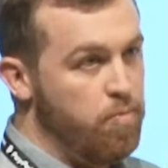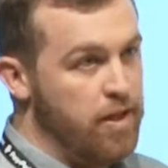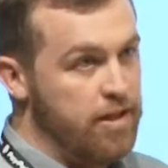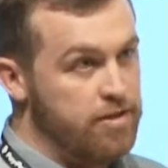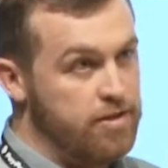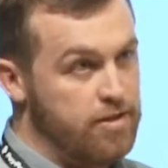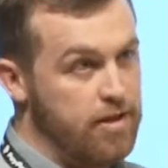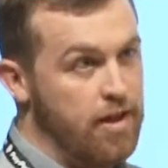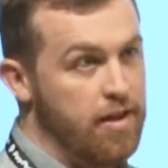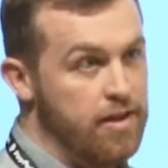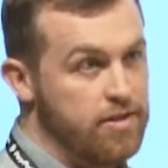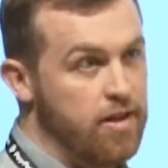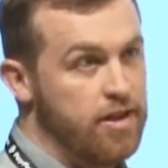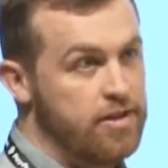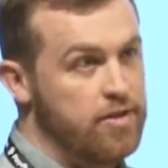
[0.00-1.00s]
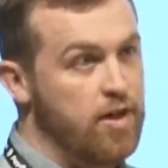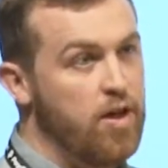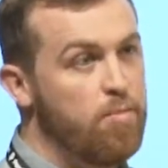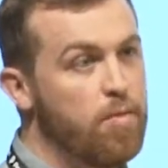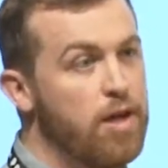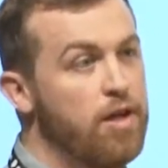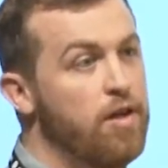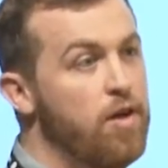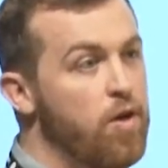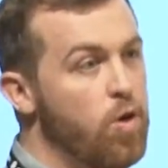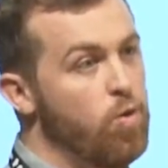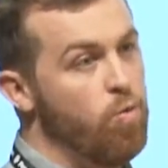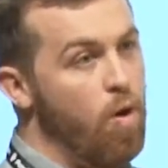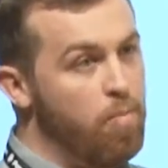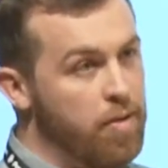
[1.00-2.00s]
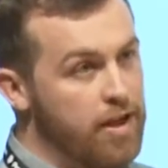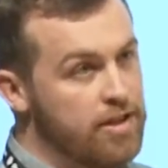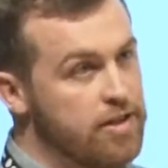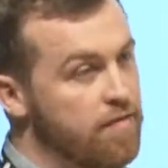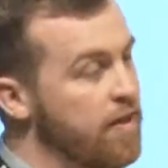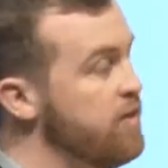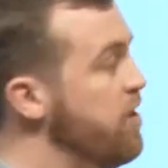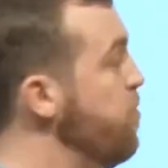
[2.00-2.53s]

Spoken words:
what beers are these guys sending me, or what beers have they